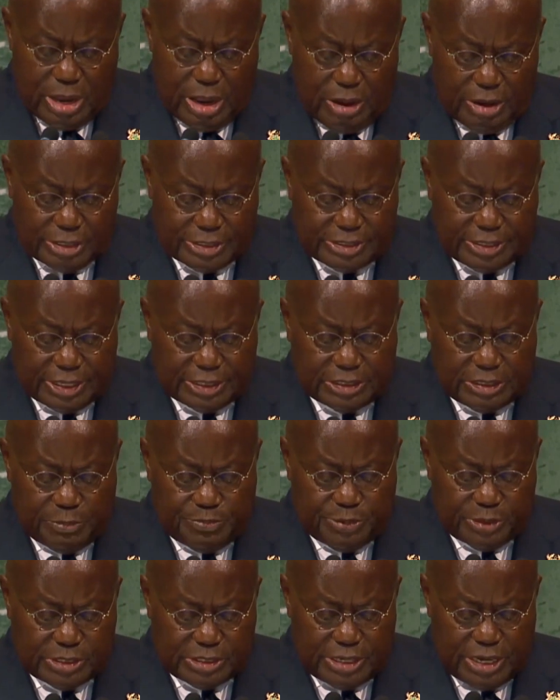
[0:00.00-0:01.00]
our
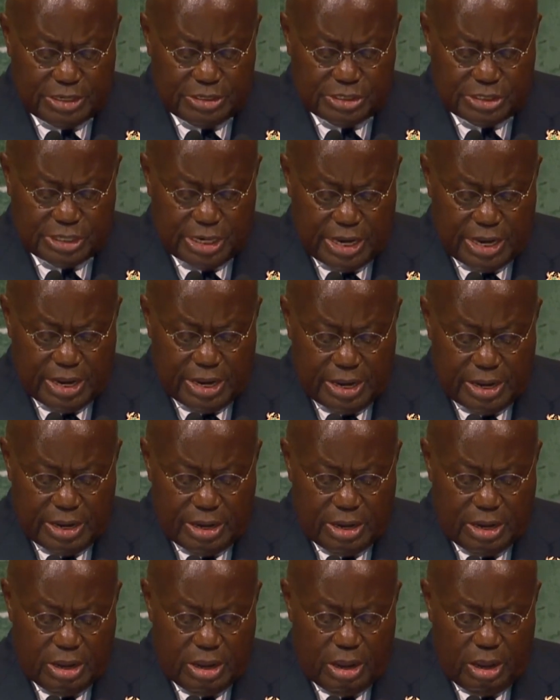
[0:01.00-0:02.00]
60% share
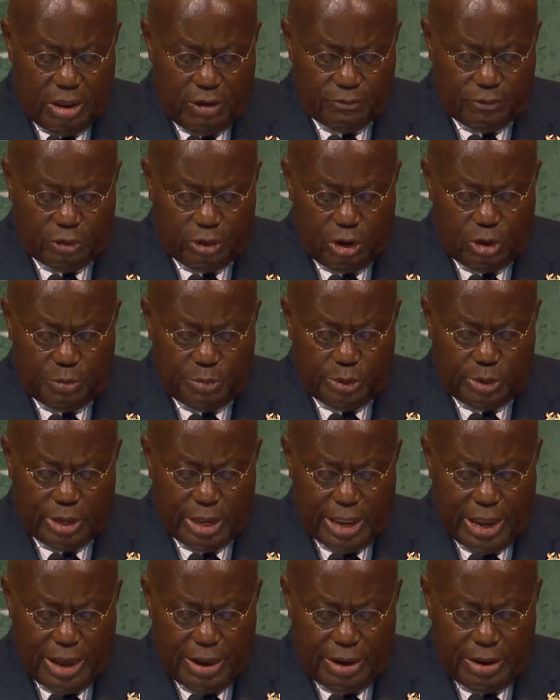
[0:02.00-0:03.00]
of
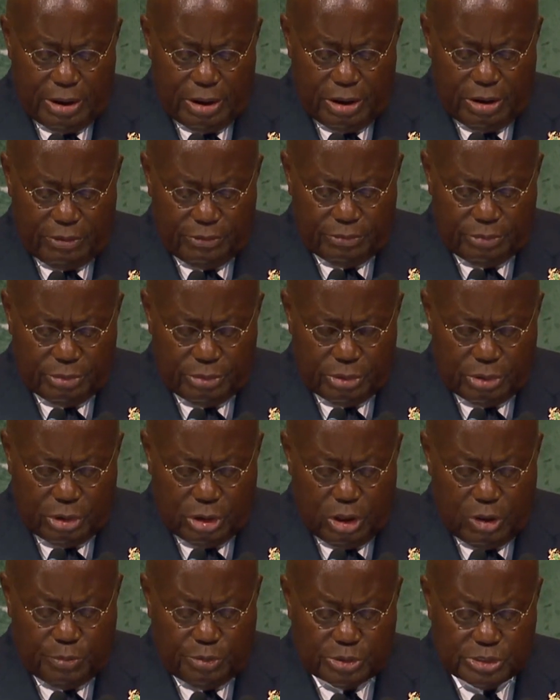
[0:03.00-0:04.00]

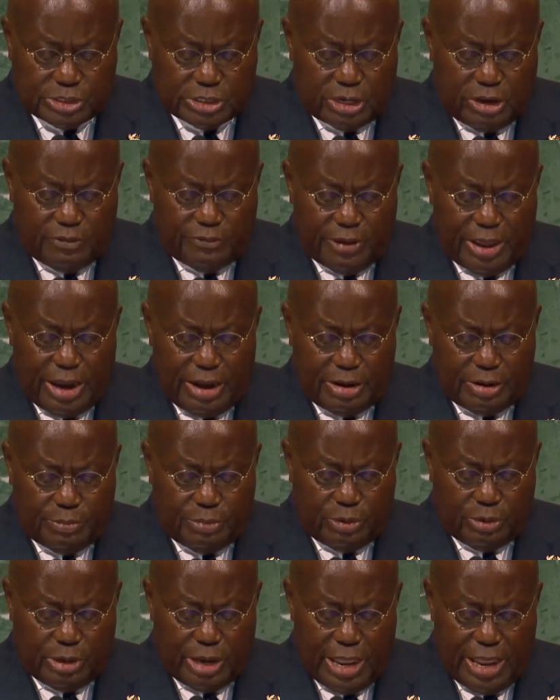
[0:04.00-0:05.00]
global shelf
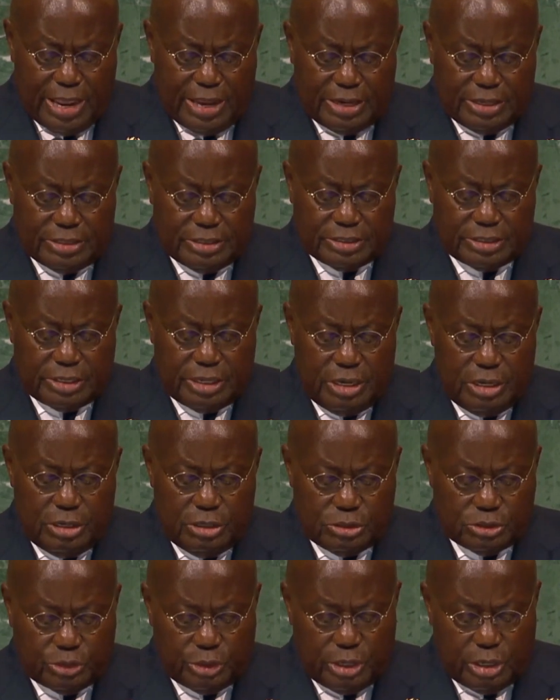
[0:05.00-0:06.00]
arable lands
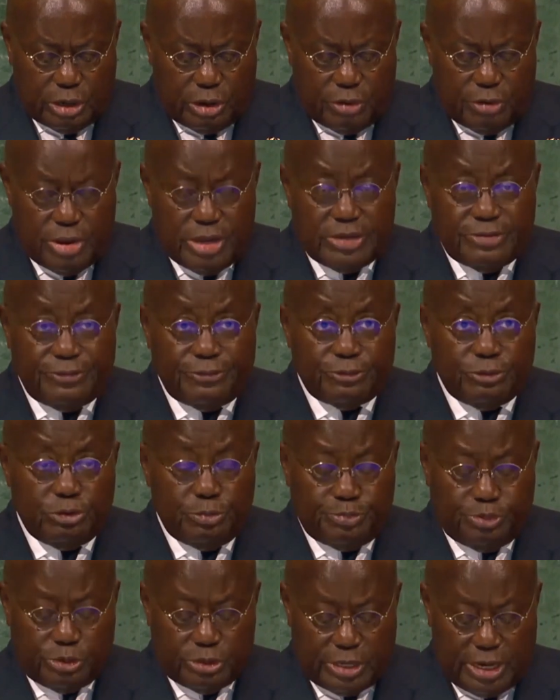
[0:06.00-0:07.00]
to increase
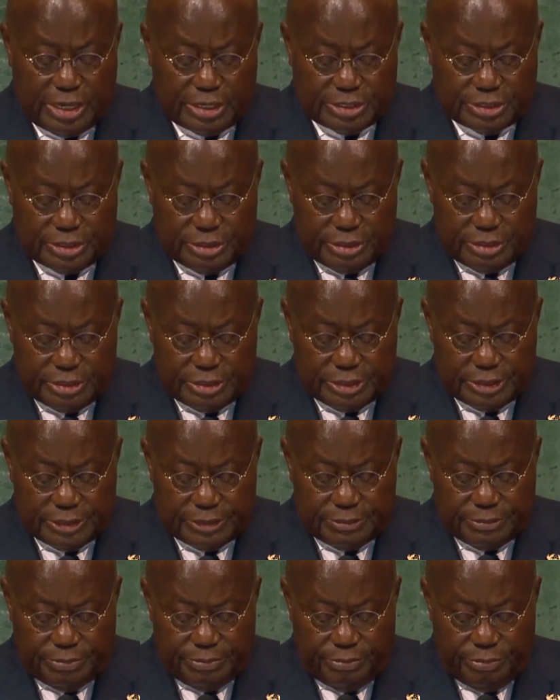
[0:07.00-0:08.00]
food
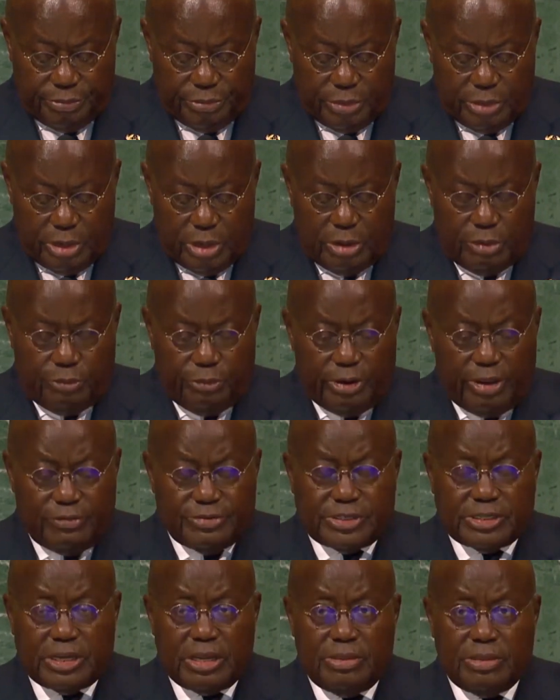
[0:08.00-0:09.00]
productions. We have
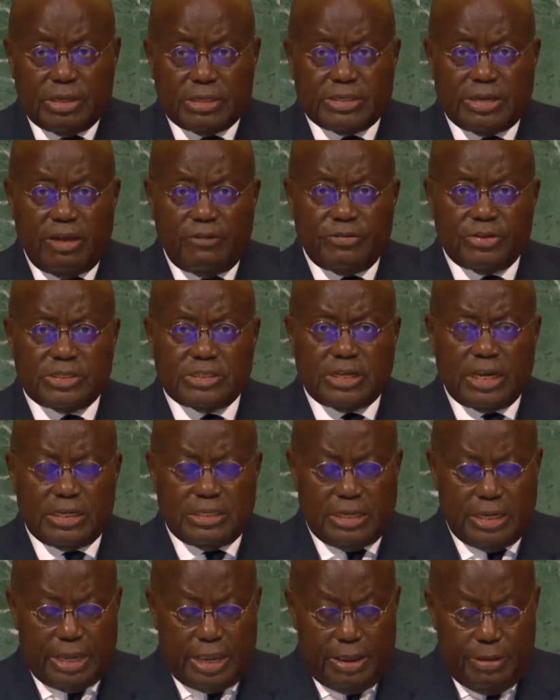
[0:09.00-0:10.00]
seen the
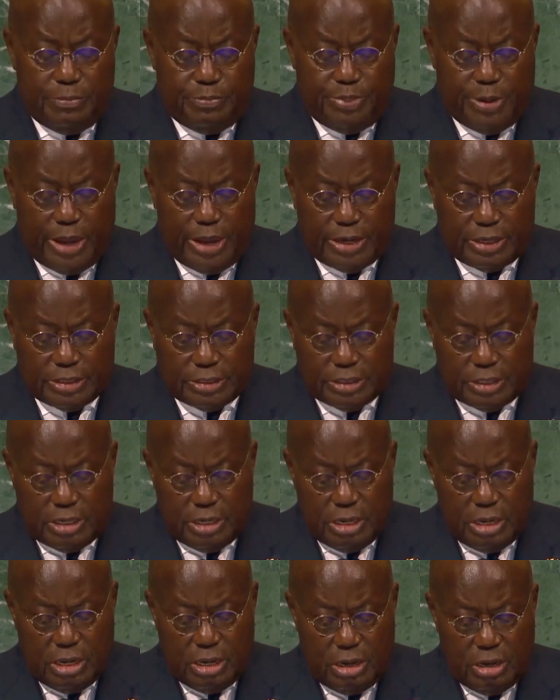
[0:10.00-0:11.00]
devastating impact
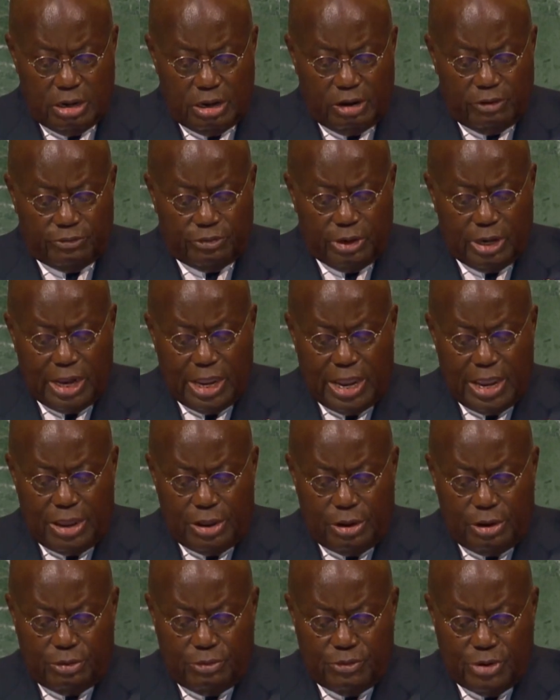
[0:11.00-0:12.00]
of
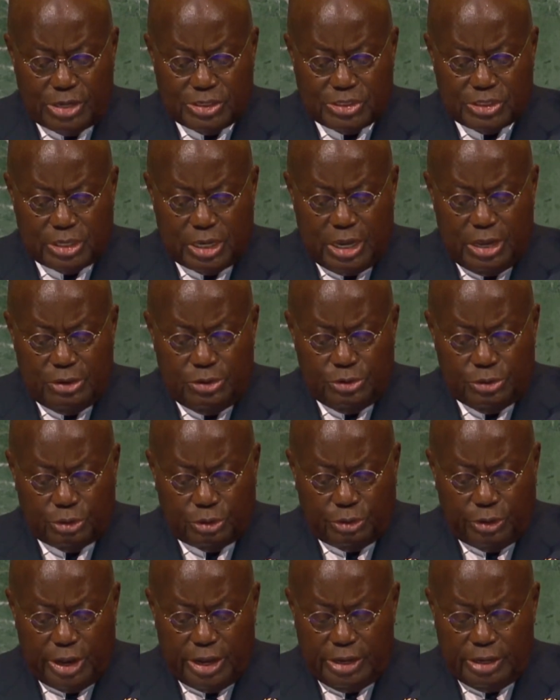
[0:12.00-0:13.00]
relying on Russia and
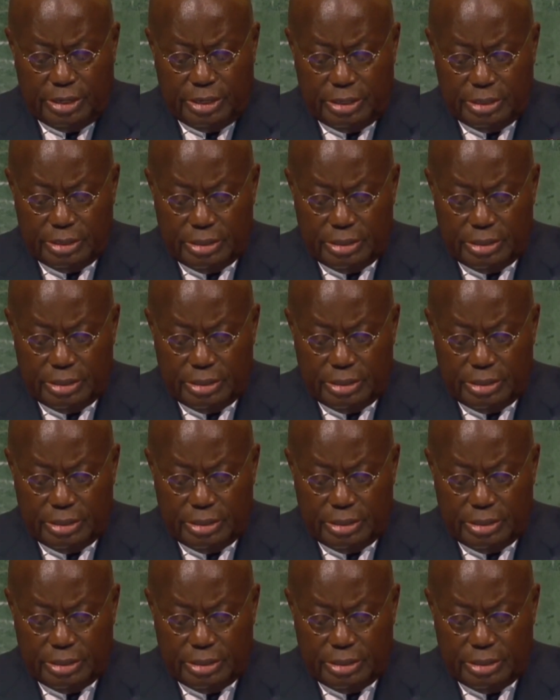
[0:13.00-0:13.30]
Ukraine